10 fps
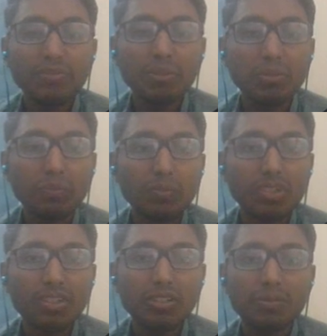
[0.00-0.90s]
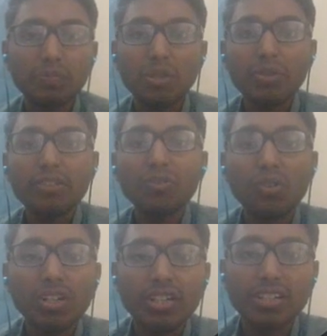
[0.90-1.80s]
payment
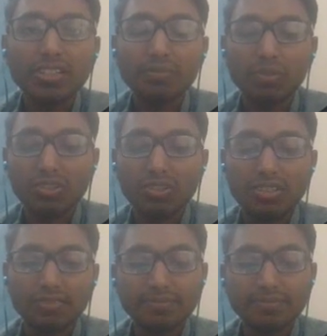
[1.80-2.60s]
fraud detection blogs.